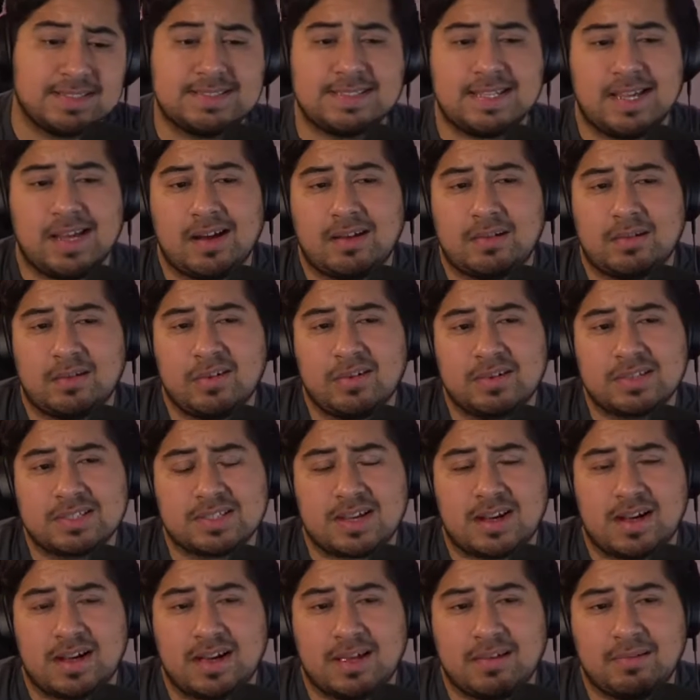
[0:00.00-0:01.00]
Tech looks
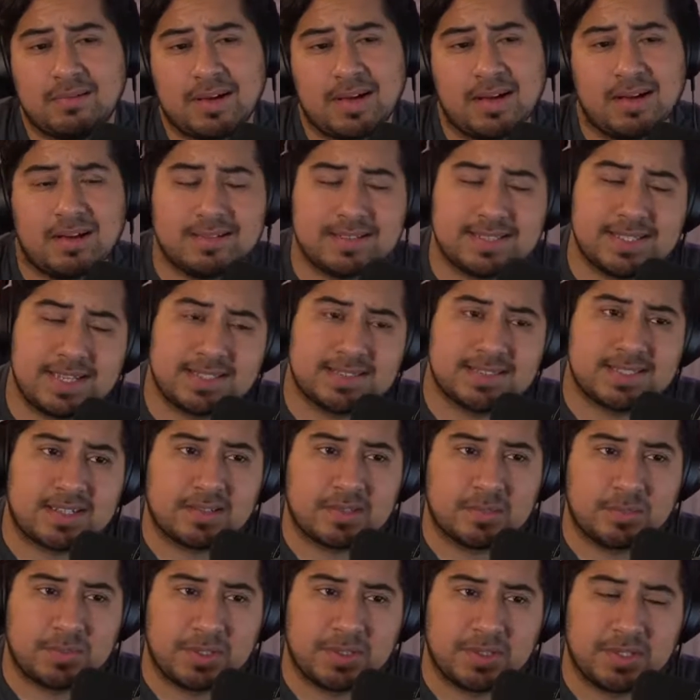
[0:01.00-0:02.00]
Tech's
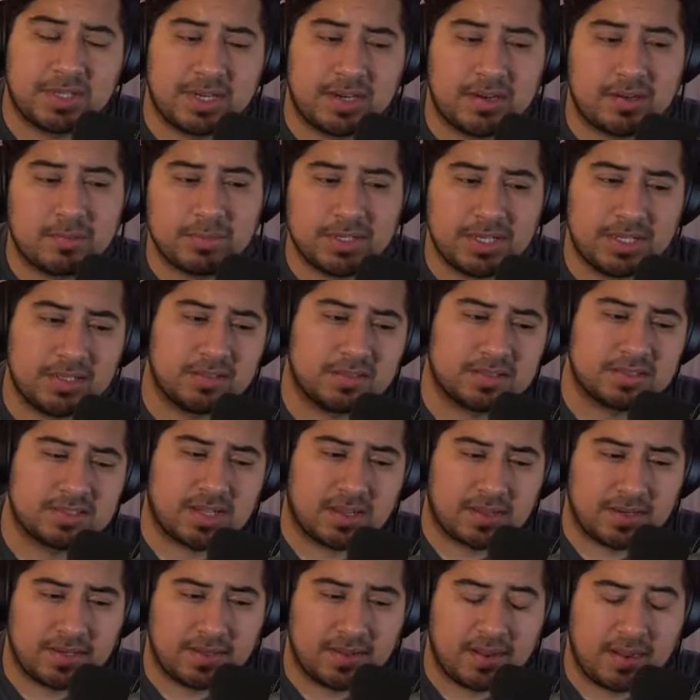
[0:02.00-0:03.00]
got the bald hair, but he looks
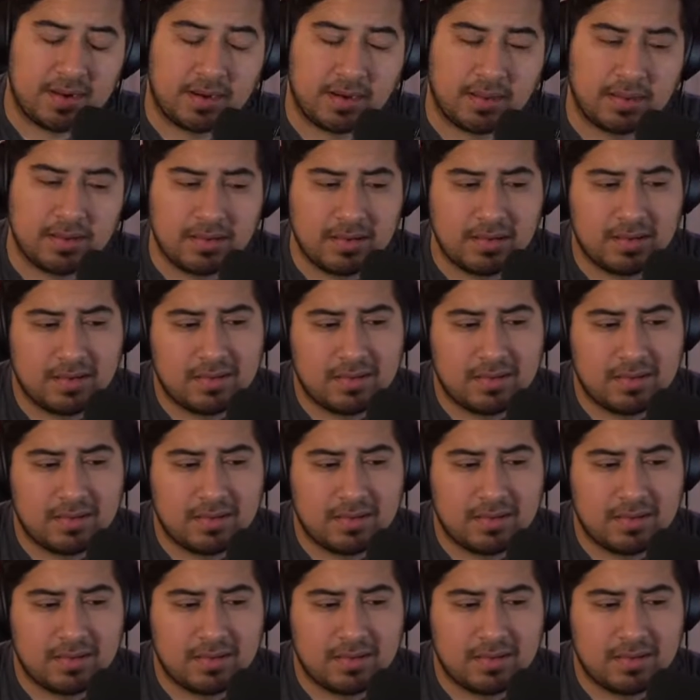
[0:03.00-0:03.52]
kind of young.